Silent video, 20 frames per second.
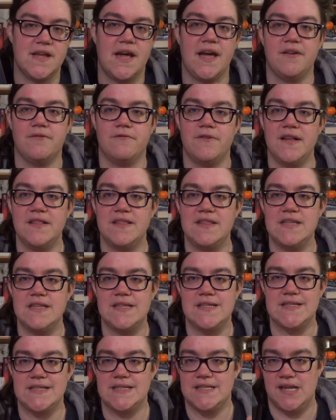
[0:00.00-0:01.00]
I read
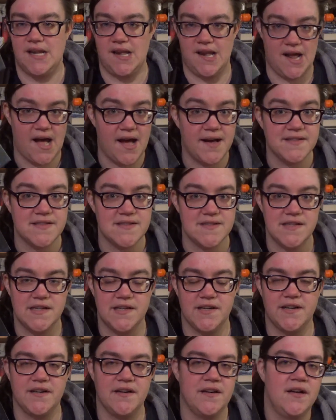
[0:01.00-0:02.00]
this last
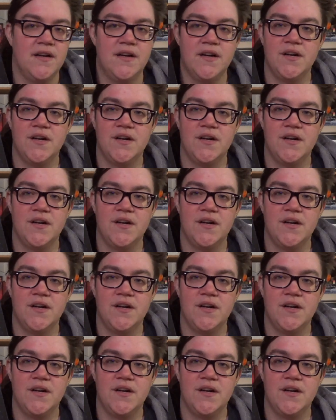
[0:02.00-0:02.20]
year,